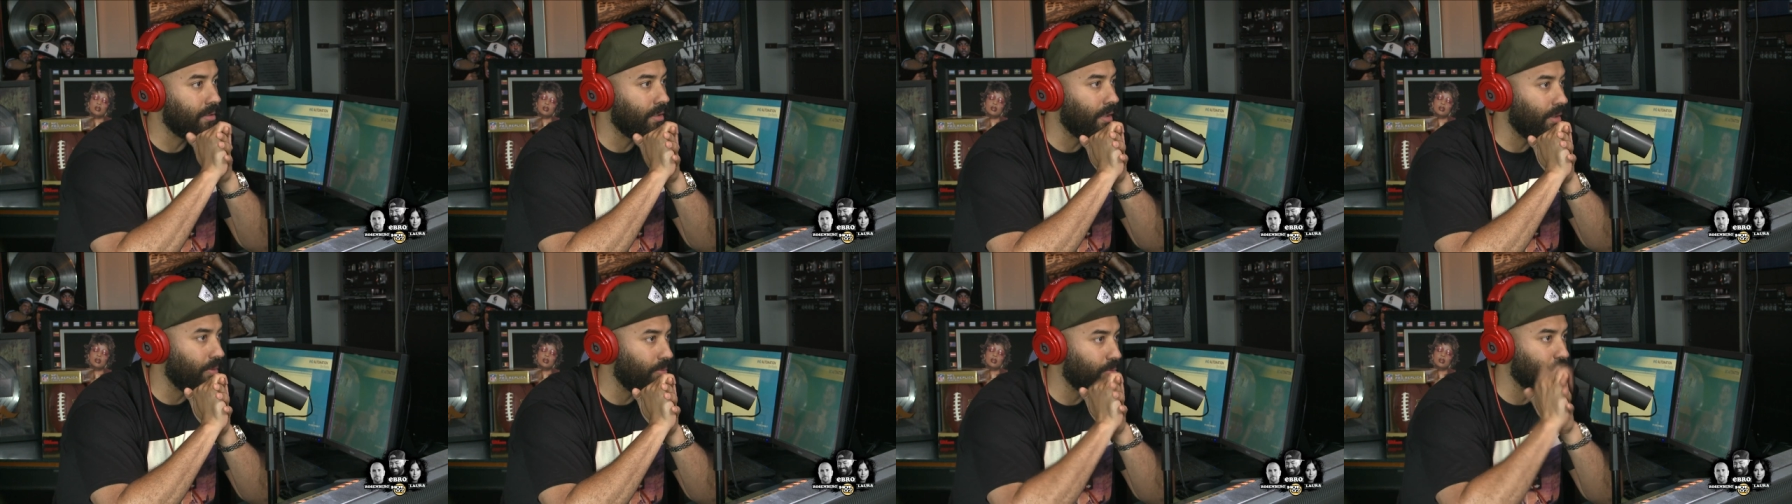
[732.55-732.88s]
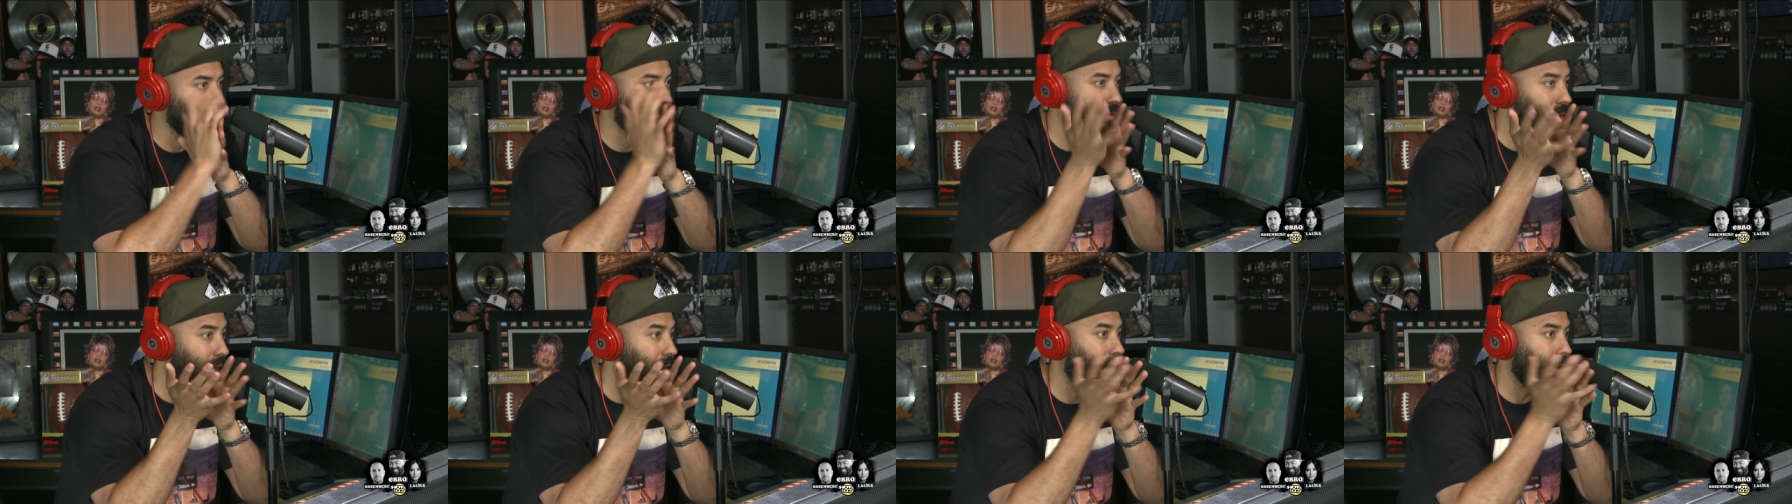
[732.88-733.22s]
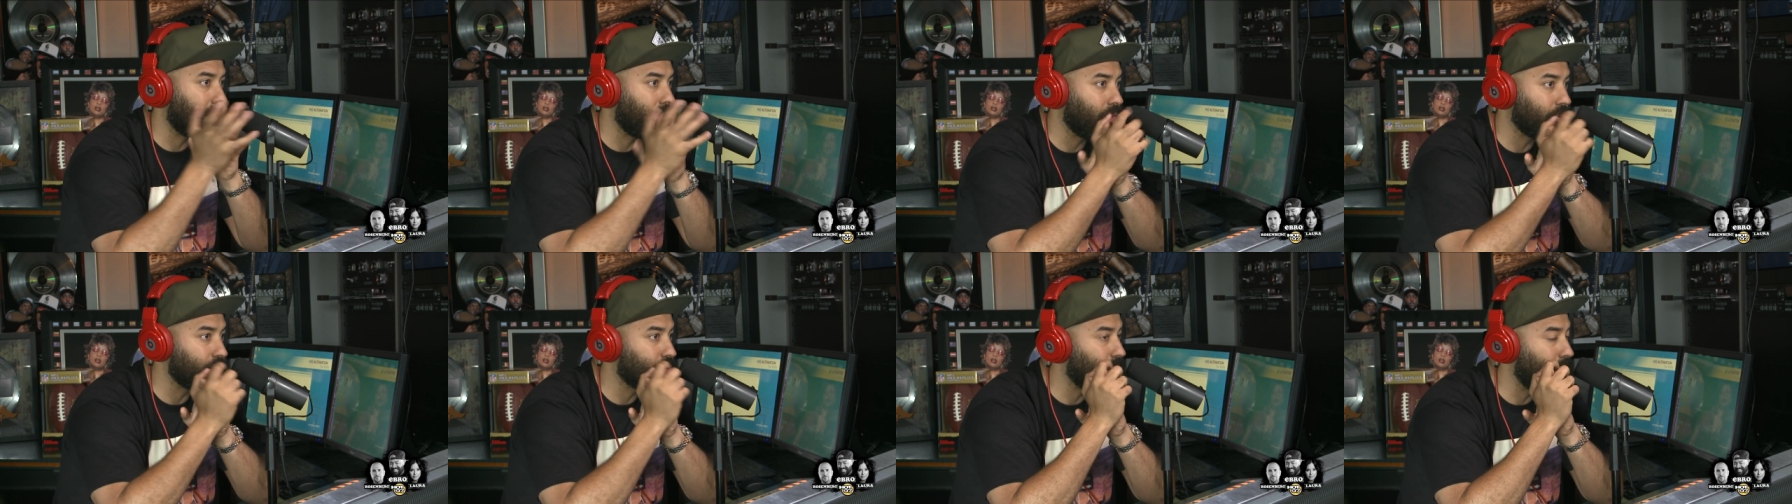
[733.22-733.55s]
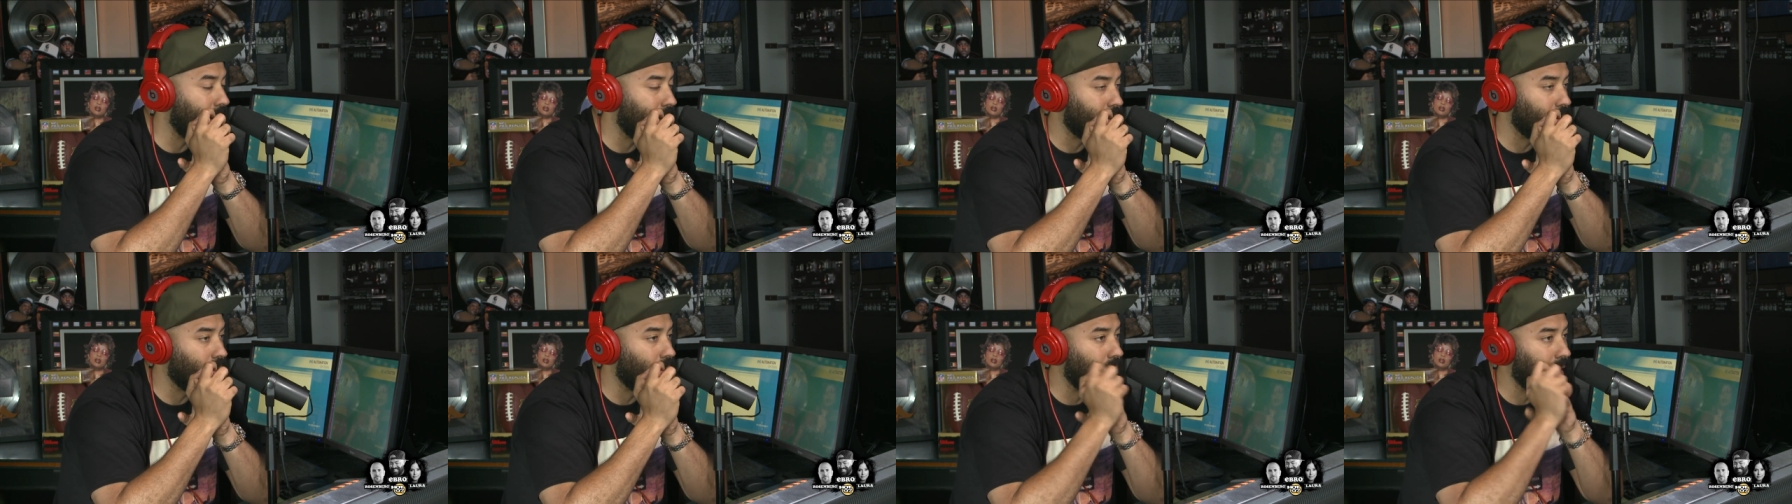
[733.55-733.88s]
he was diagnosed. We
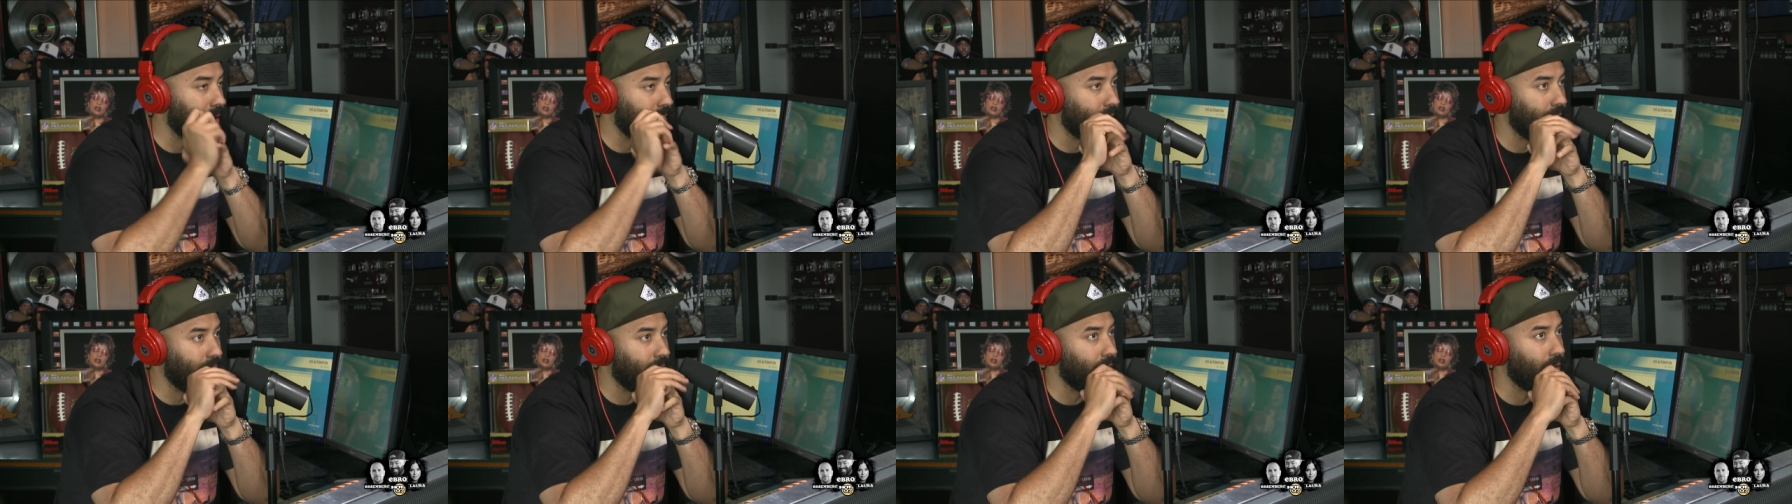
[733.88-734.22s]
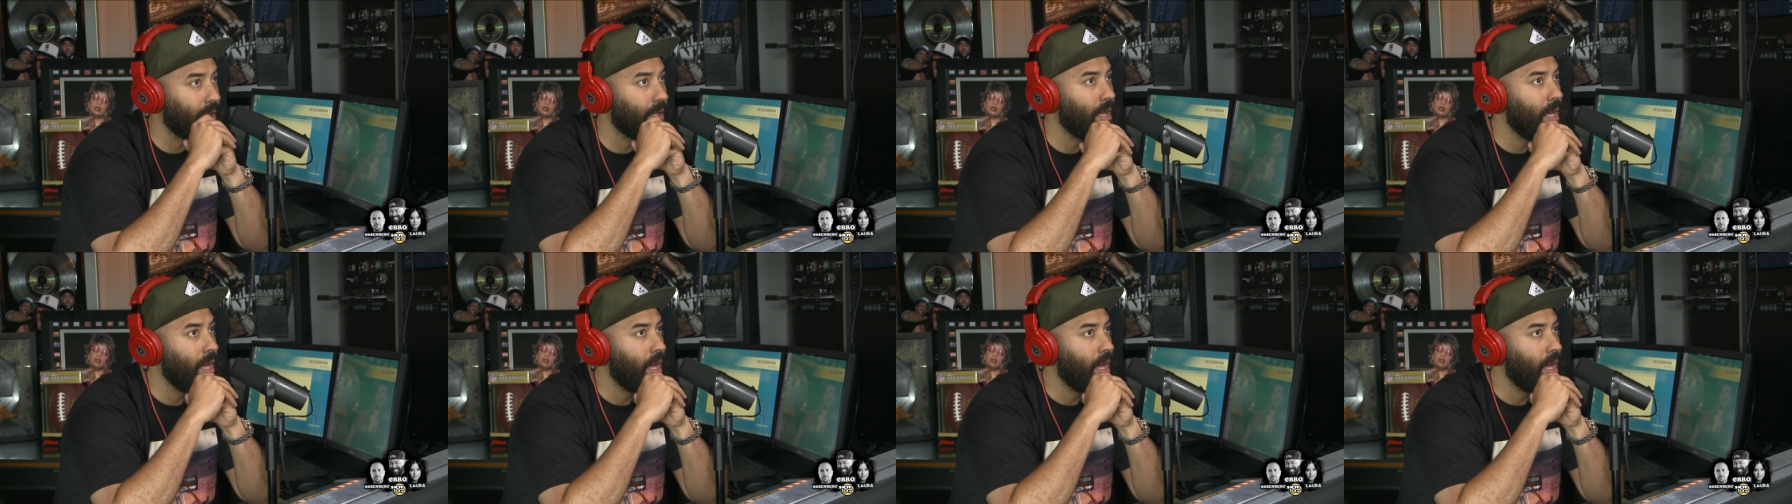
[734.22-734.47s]
had no idea.